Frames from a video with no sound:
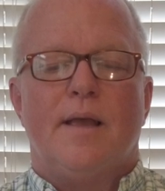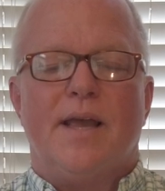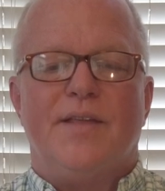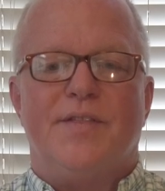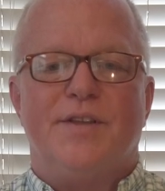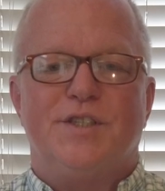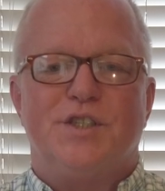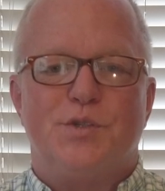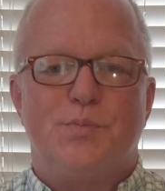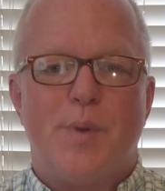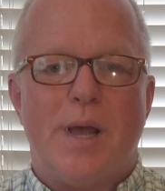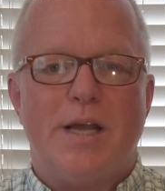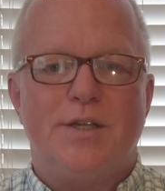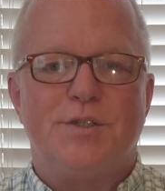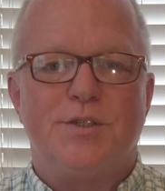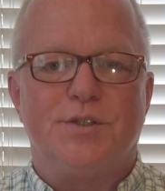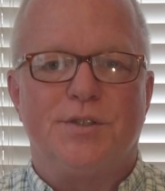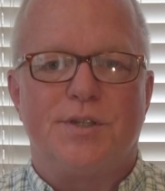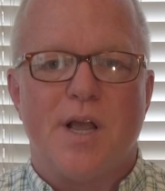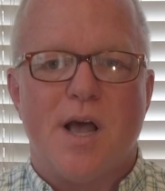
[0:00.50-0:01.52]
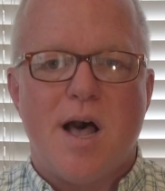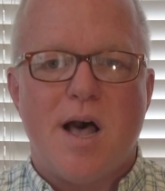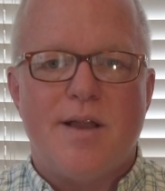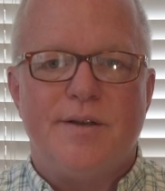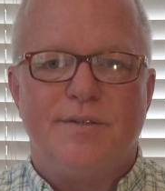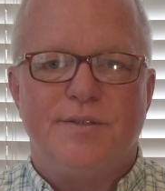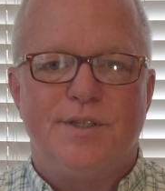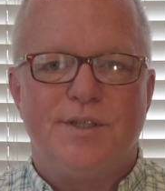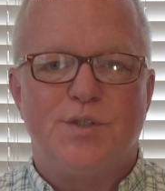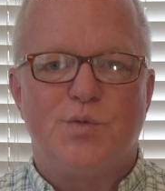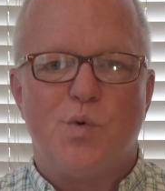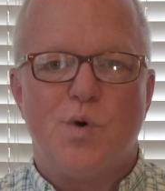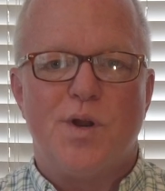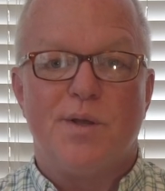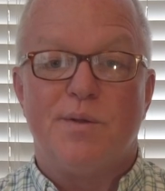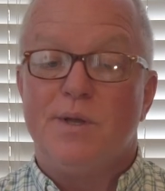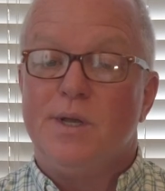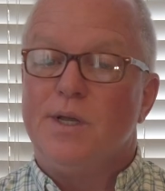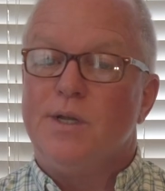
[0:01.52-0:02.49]
Hey, this is Pastor Scott, and just
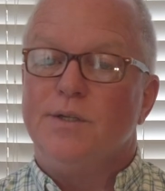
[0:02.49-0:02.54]
want to